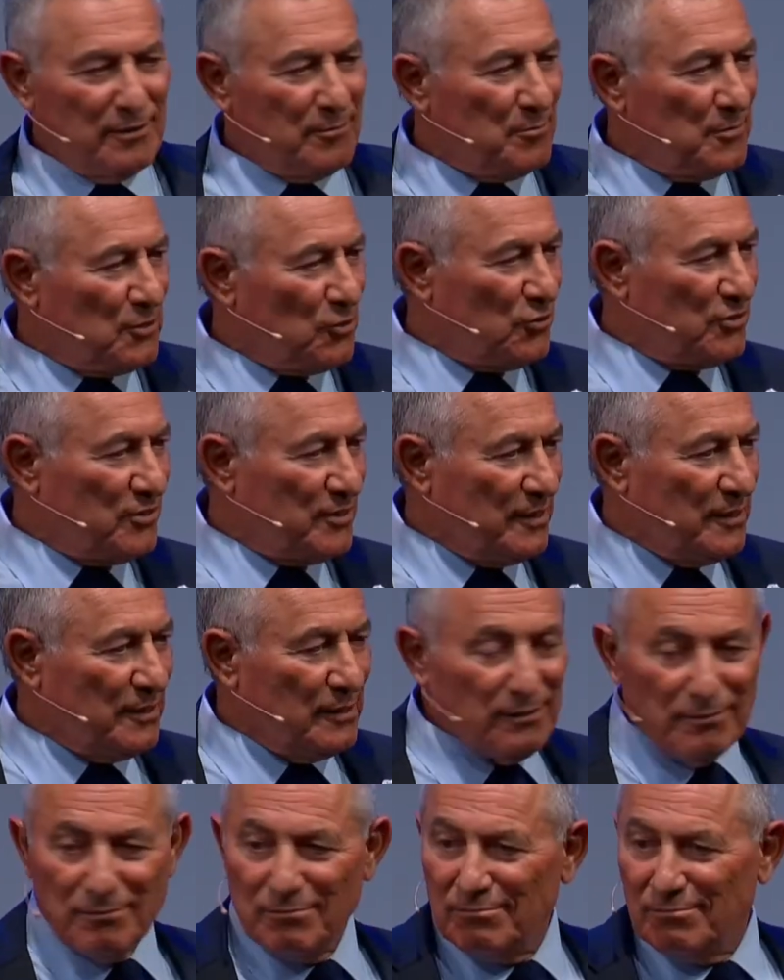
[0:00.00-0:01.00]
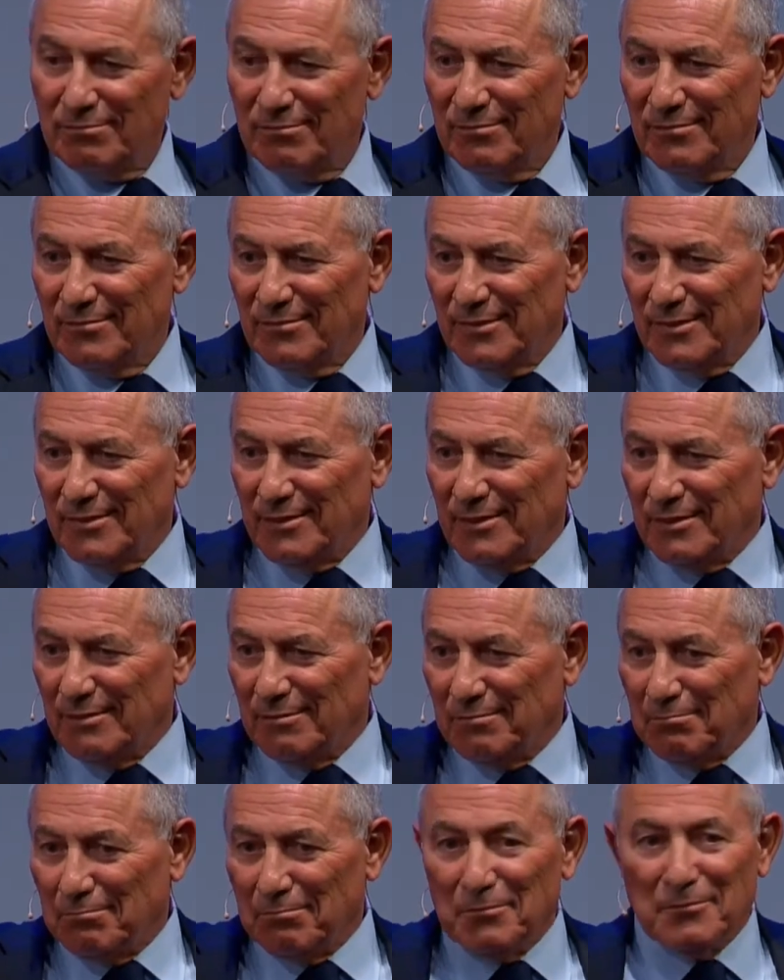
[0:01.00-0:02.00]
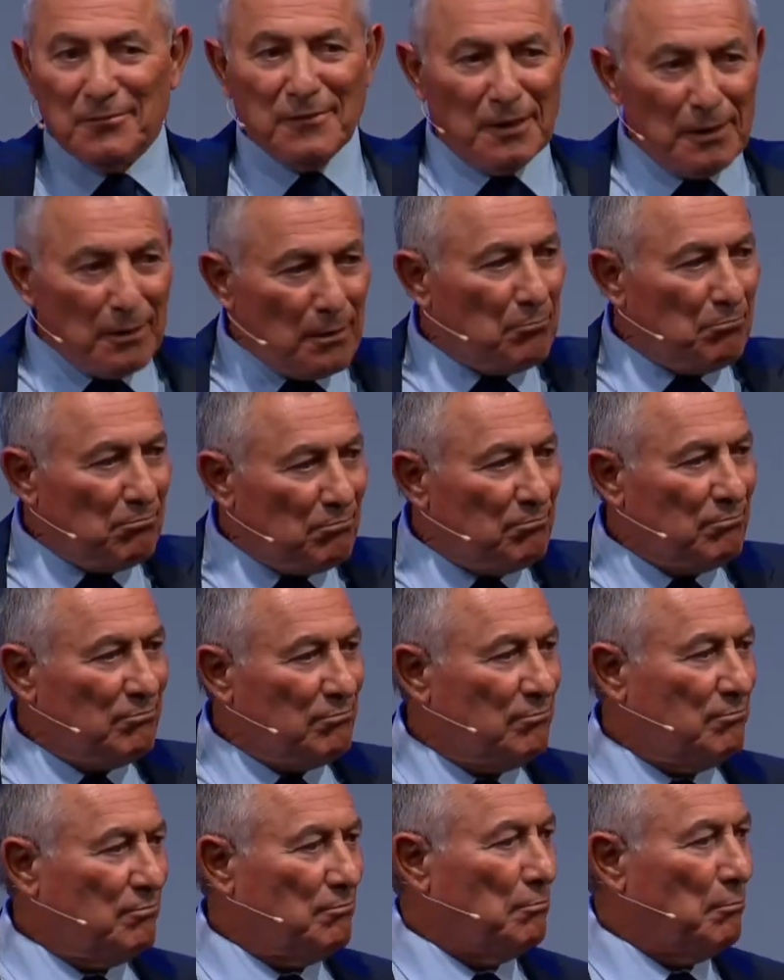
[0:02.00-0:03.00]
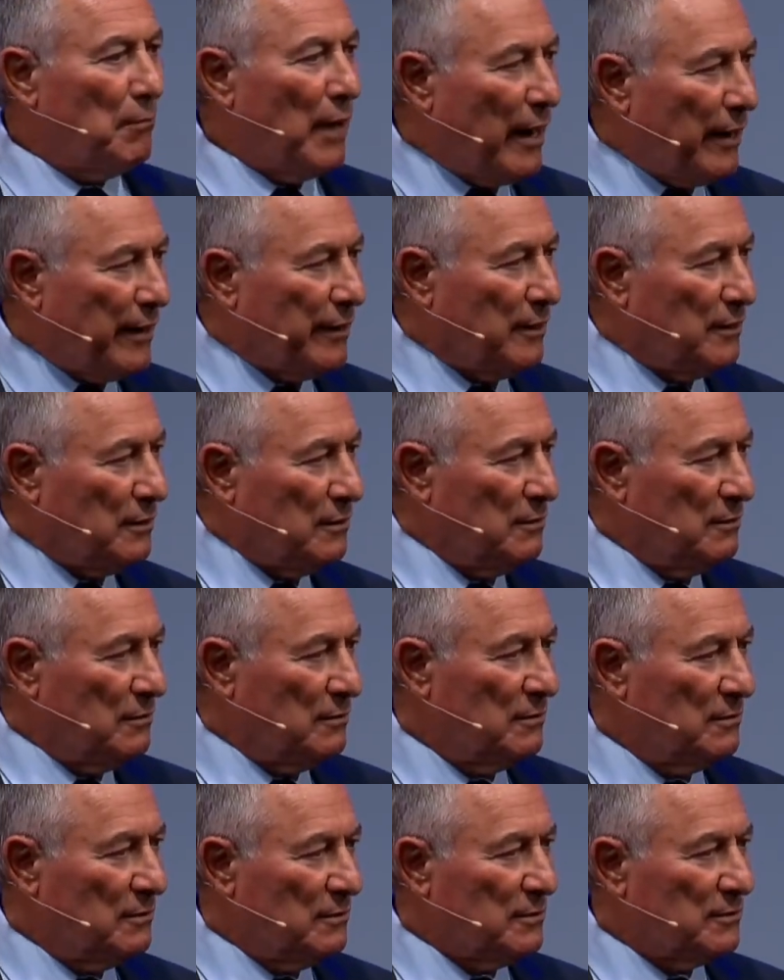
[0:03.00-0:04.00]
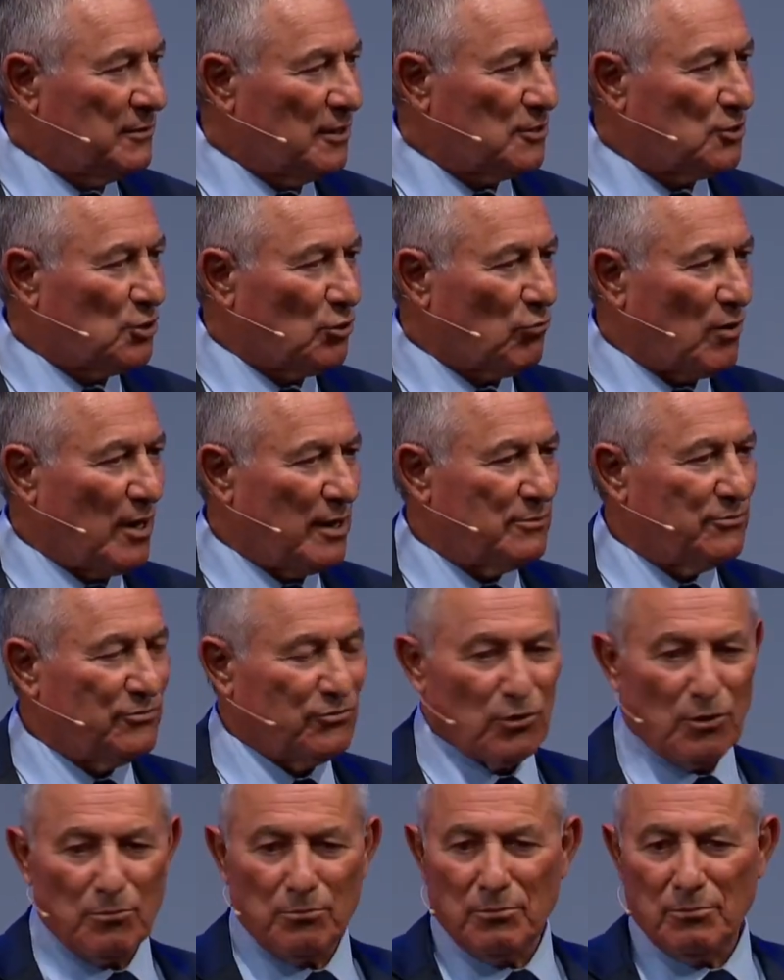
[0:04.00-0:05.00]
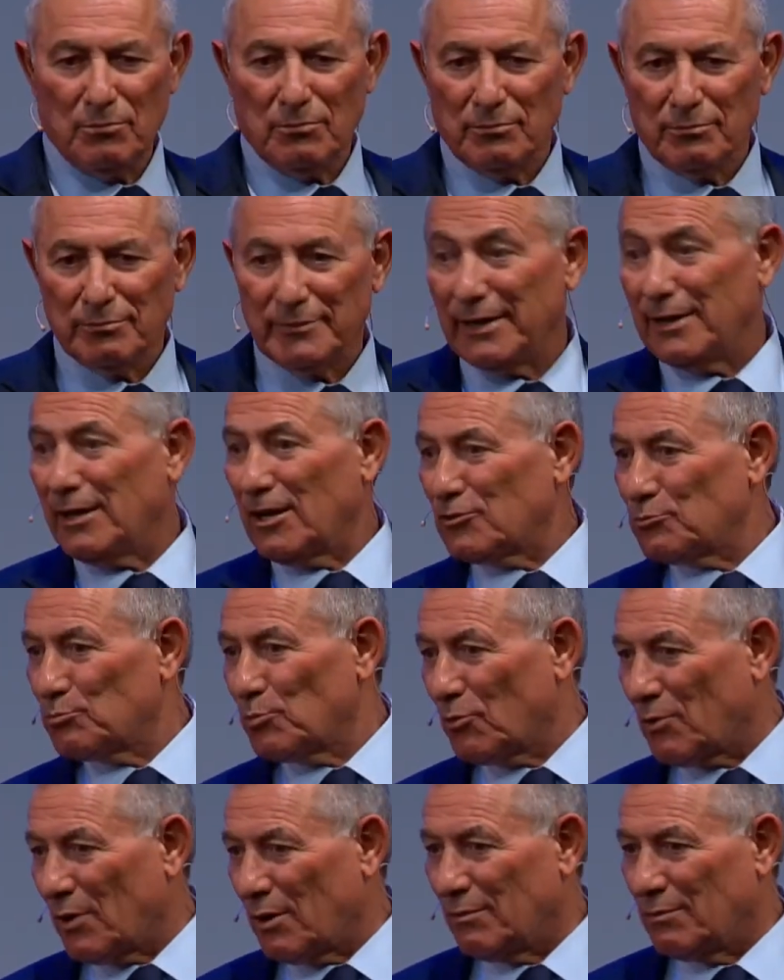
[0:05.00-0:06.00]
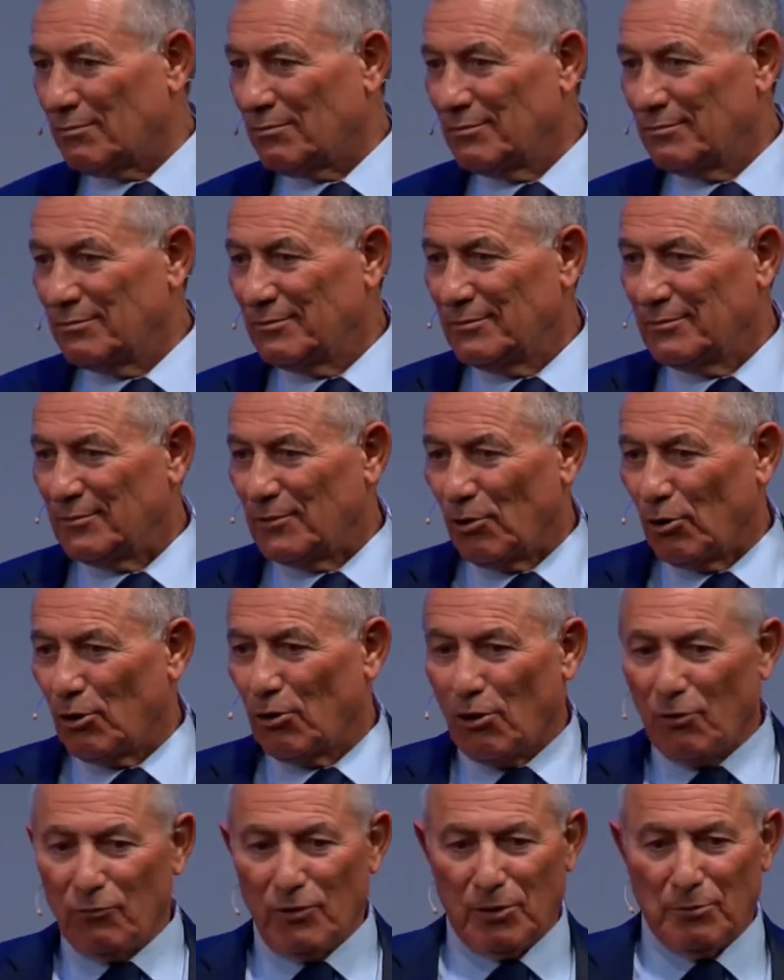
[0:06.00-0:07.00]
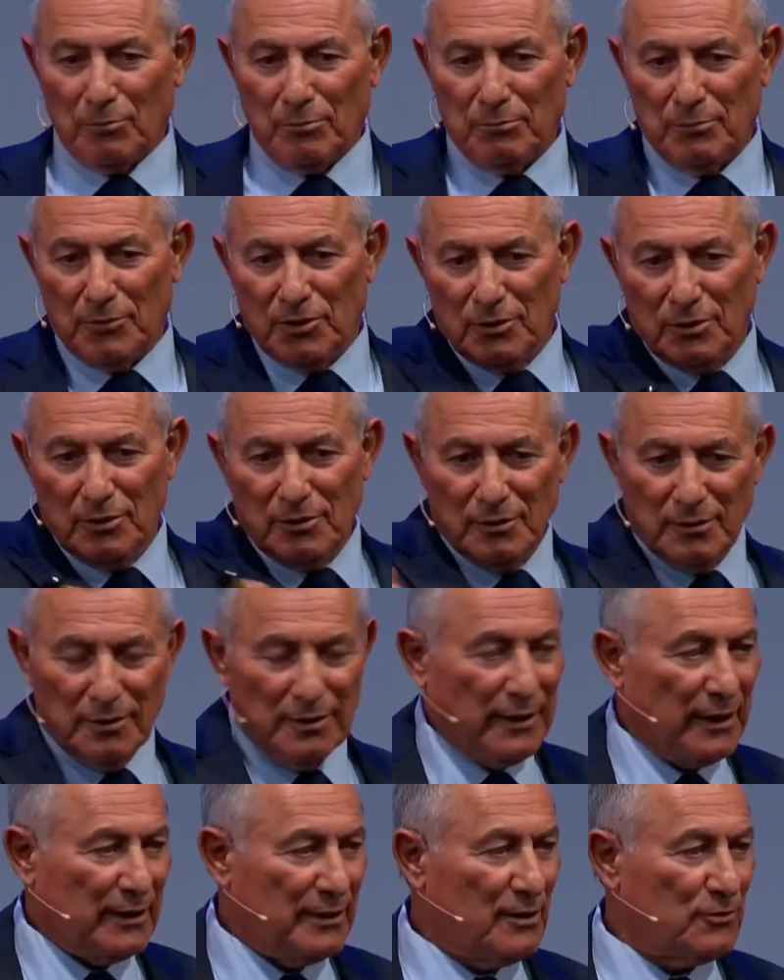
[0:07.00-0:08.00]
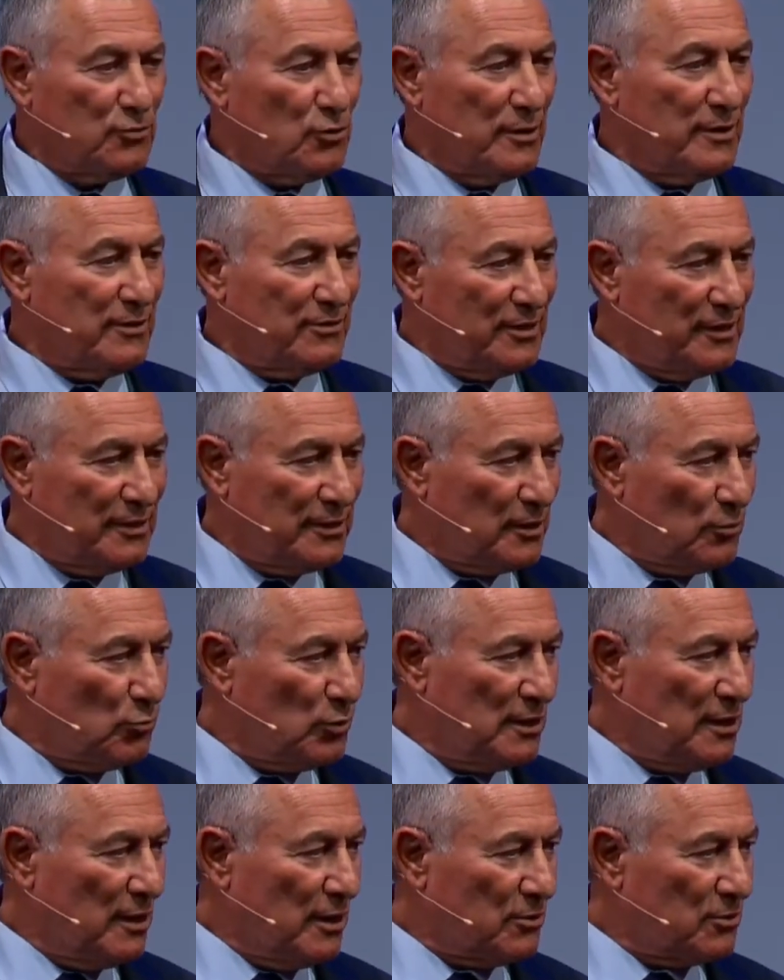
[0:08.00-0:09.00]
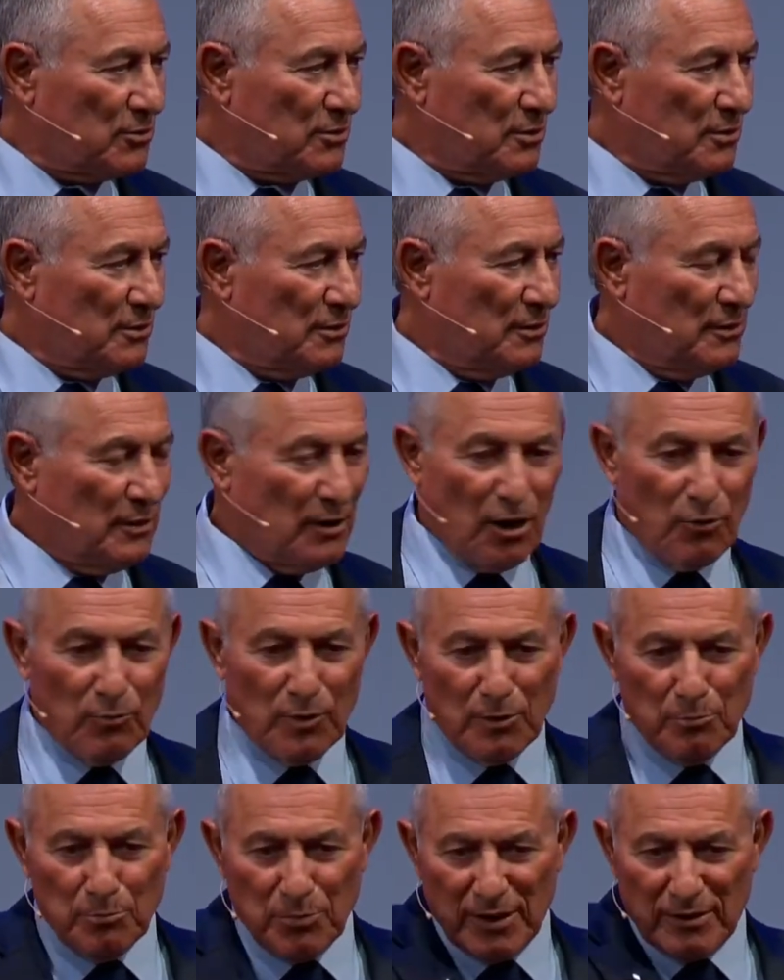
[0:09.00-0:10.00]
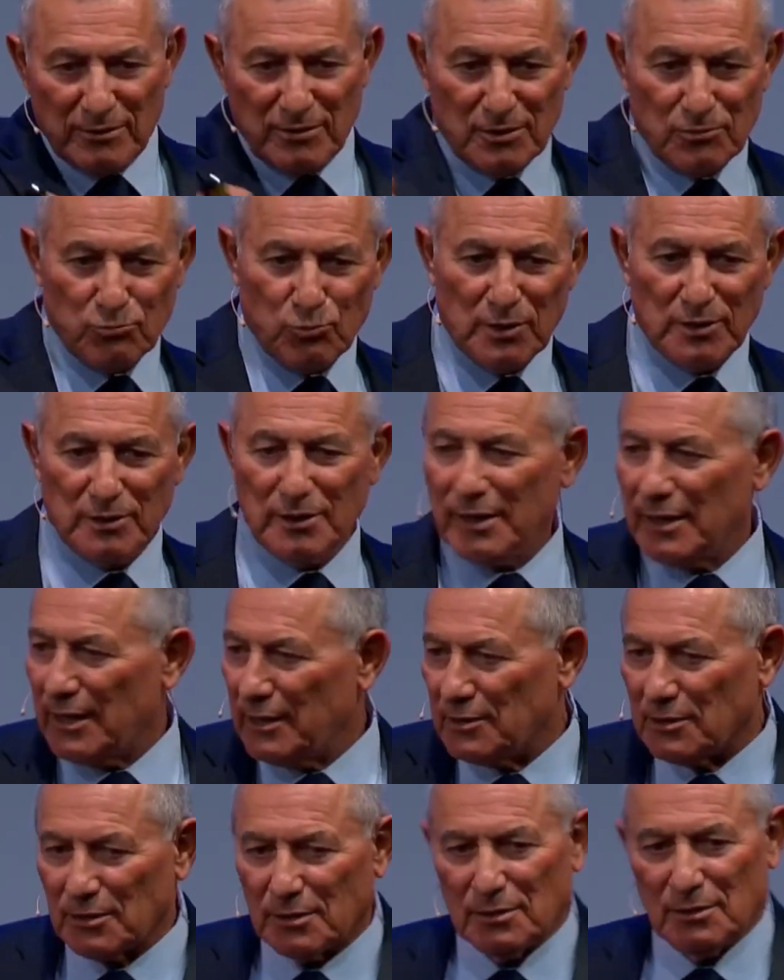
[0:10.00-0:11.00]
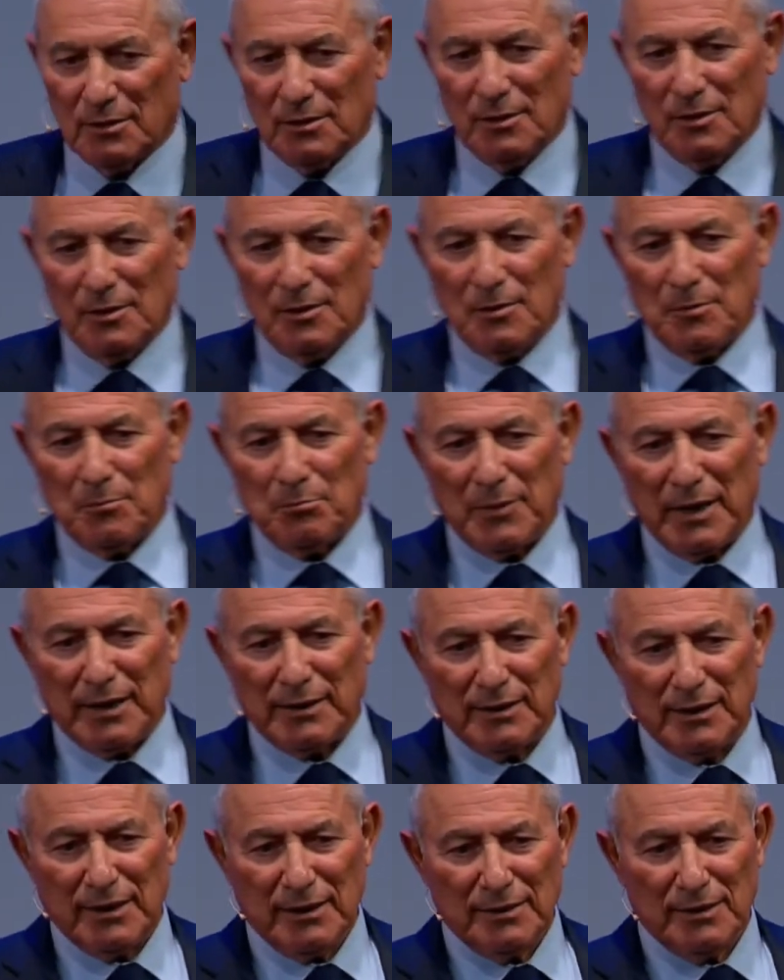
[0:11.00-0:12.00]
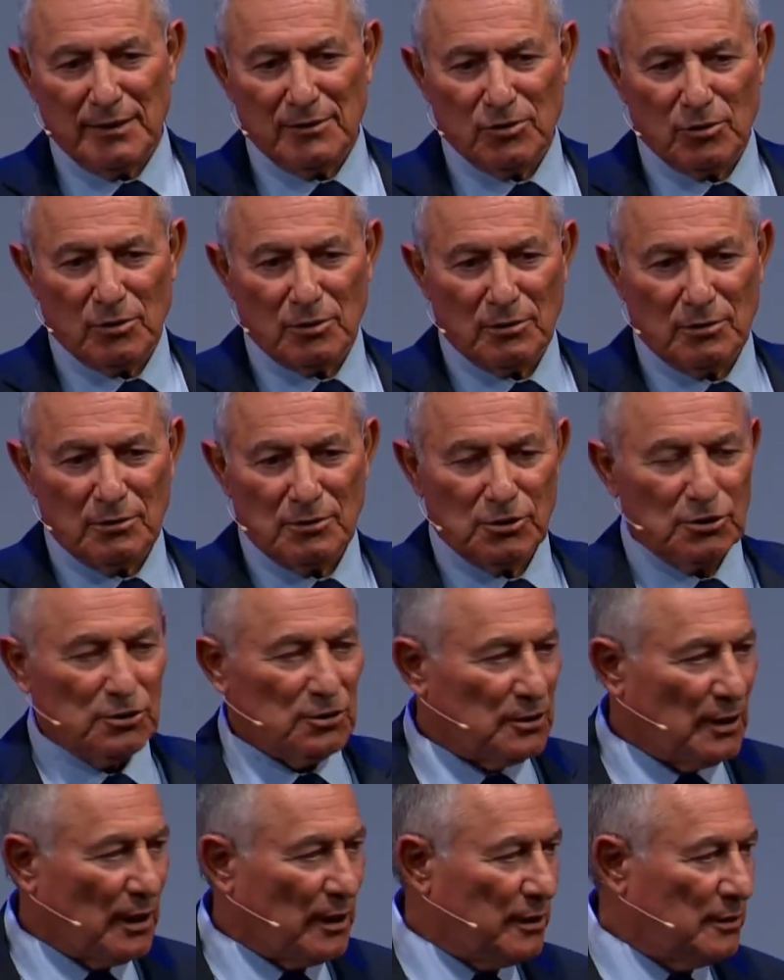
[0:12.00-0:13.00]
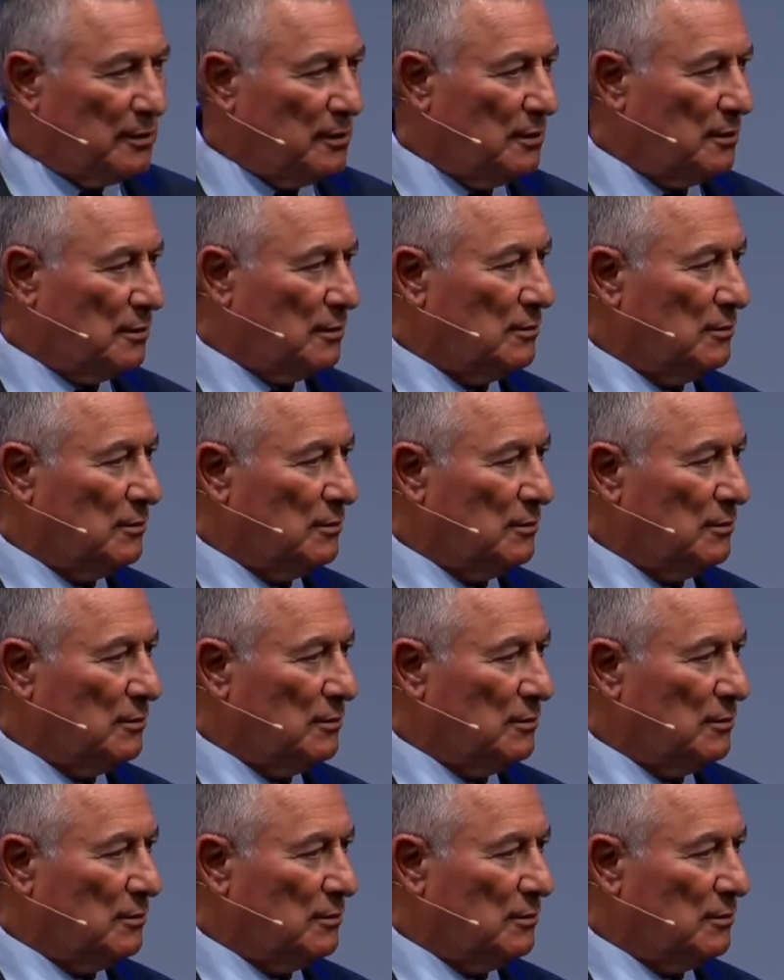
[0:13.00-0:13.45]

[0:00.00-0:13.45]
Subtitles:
You see the money that arrived from diaspora all over. Me, Edelson is sitting with us. How many places were donated by the Edelson, Schneider,